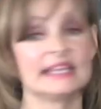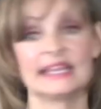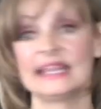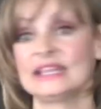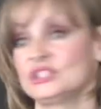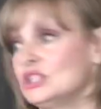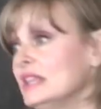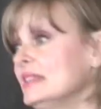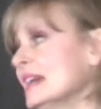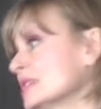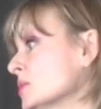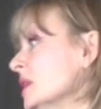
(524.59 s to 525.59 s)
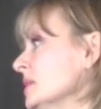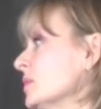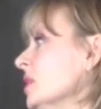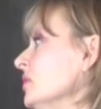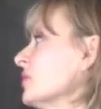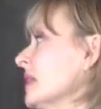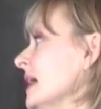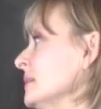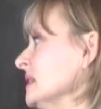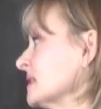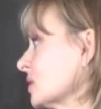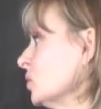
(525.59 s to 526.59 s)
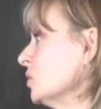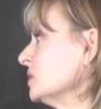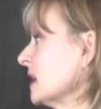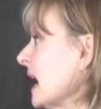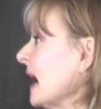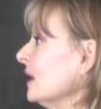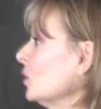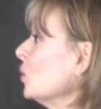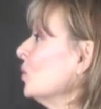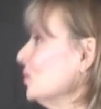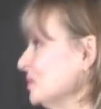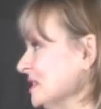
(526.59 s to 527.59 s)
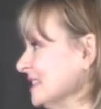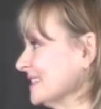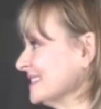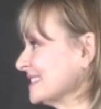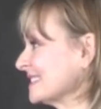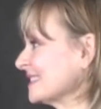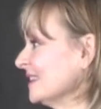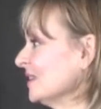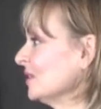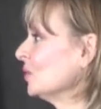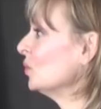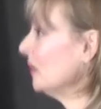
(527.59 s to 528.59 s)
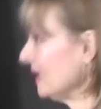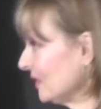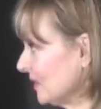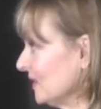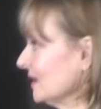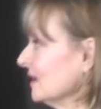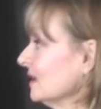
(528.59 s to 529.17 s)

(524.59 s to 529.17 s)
And actually that's why the program is called An Audience with